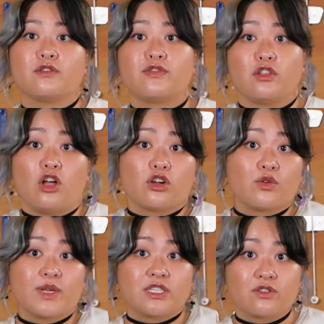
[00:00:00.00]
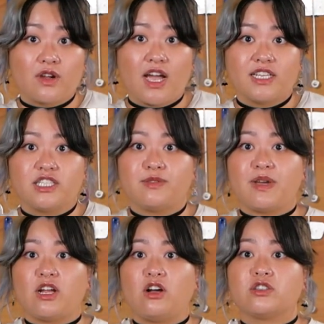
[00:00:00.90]
For longer winter rides, you
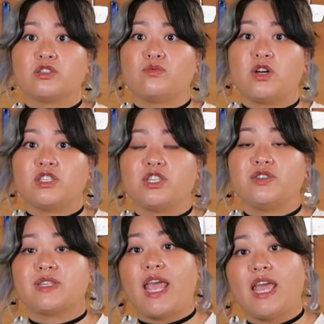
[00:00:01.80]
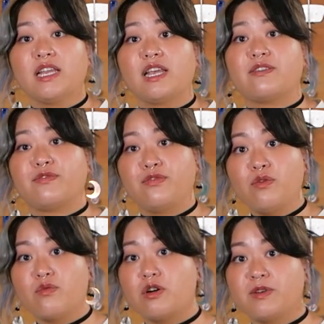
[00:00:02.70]
might also want to use hand and
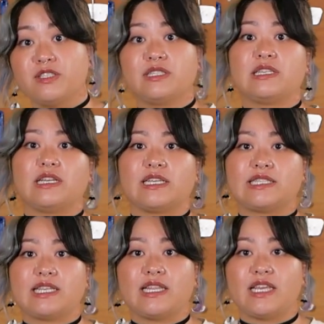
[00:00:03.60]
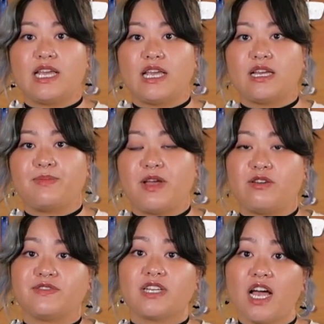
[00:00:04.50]
foot warmers to extend the amount
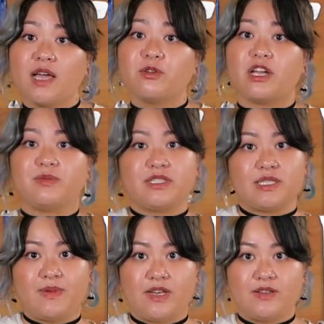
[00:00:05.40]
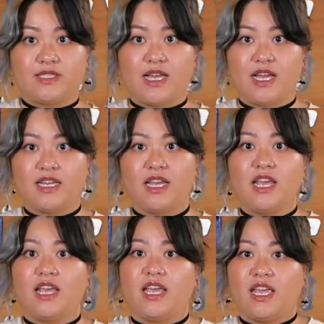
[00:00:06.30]
of time you're able to spend outside,
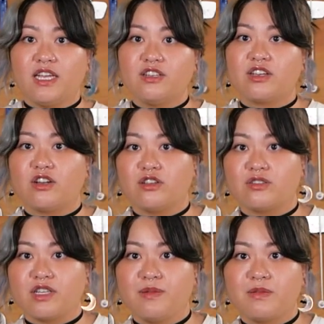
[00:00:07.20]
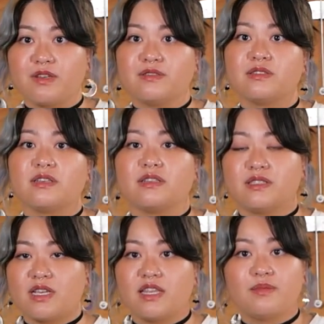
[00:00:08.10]
and you can also keep those
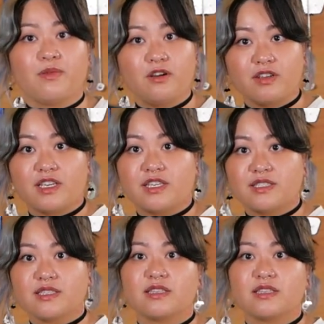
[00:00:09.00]
inside the pogies.